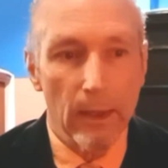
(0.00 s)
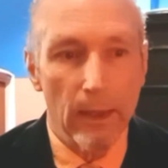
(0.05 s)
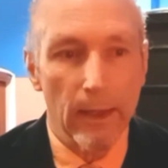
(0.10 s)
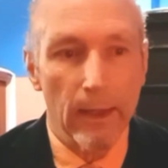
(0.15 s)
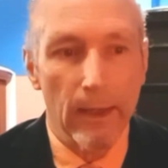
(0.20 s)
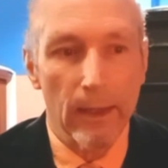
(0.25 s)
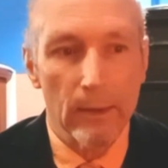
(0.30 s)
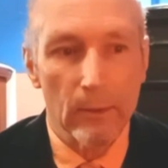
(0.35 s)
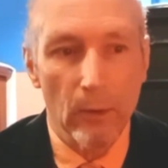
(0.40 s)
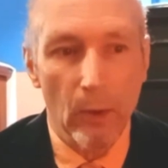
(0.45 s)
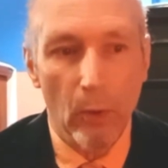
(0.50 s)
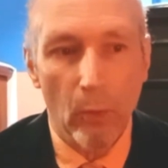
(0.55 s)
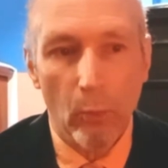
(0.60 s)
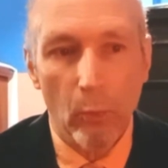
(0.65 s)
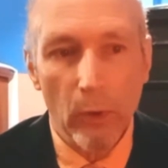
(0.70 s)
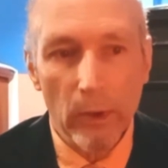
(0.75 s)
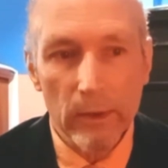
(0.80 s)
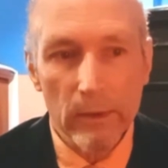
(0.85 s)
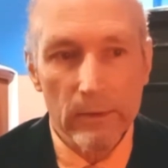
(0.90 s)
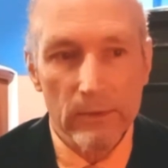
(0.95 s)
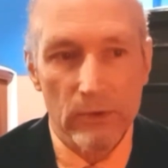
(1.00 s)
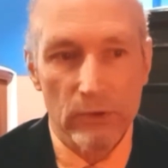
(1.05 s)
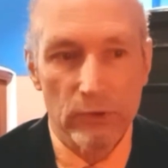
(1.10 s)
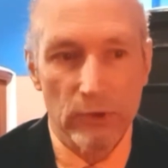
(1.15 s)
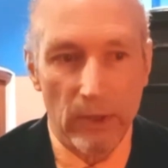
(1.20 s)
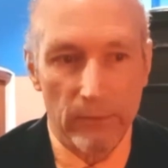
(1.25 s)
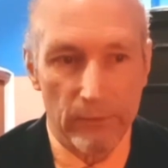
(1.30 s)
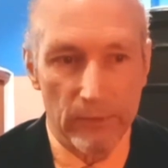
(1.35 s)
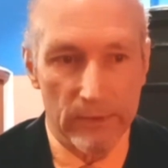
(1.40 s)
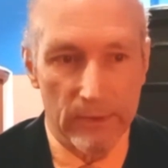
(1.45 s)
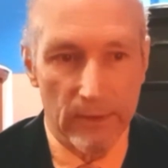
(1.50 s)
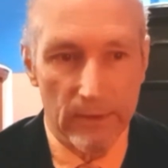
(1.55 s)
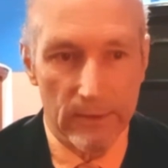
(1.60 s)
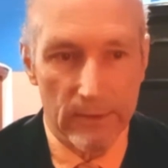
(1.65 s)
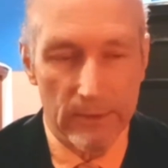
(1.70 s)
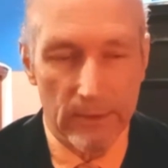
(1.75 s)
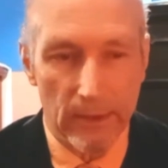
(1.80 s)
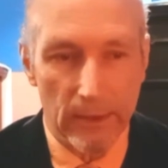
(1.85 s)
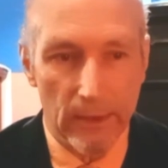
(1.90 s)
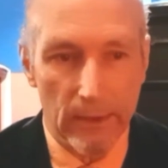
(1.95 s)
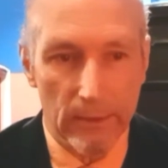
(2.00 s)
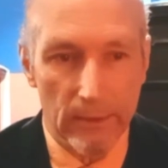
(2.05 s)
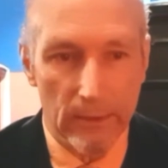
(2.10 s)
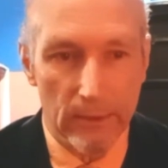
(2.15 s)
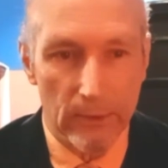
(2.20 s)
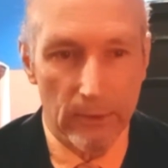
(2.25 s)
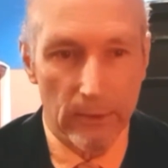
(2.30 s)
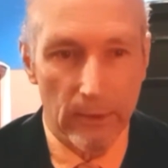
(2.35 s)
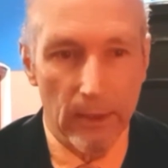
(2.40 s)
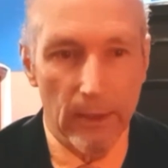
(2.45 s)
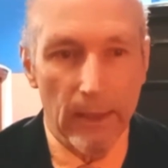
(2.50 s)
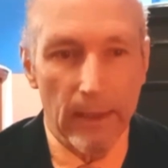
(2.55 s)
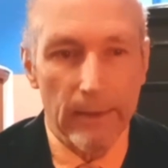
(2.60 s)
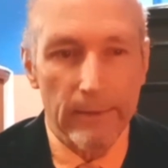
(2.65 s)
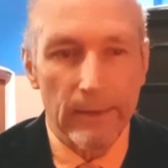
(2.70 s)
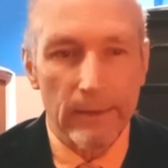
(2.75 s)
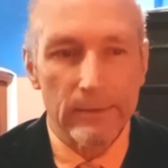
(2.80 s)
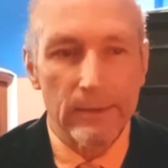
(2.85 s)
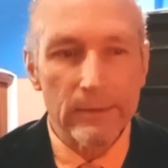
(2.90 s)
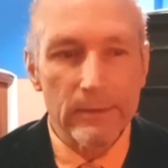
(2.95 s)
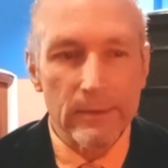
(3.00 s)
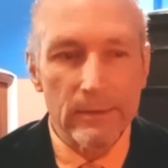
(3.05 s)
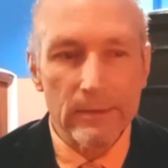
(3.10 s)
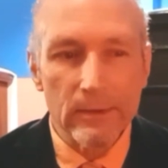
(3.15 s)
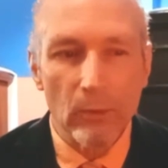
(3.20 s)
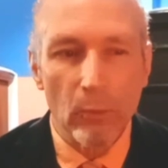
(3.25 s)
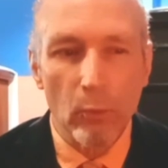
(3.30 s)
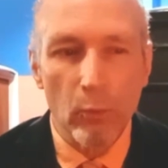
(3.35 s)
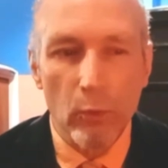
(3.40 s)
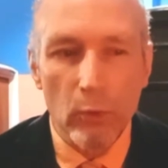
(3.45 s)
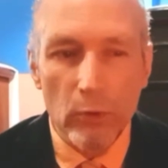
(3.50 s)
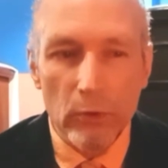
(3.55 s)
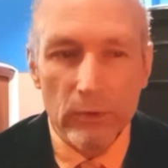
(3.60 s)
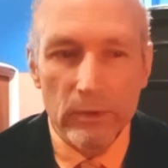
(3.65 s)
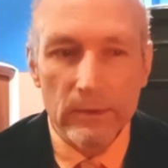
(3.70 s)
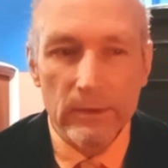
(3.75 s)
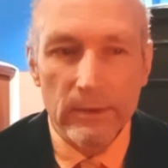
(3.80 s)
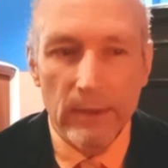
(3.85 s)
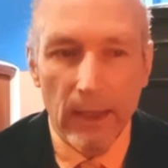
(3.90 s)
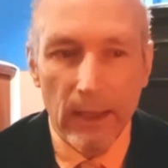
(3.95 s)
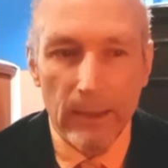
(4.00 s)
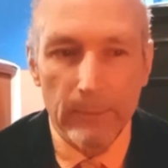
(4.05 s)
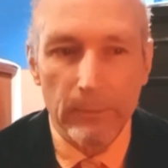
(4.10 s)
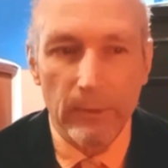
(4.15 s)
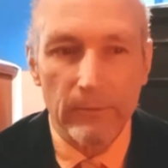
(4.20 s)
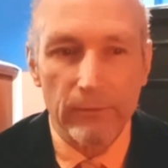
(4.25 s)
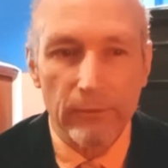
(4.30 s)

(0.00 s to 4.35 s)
And what is Jefferson saying here? That this is the worst type of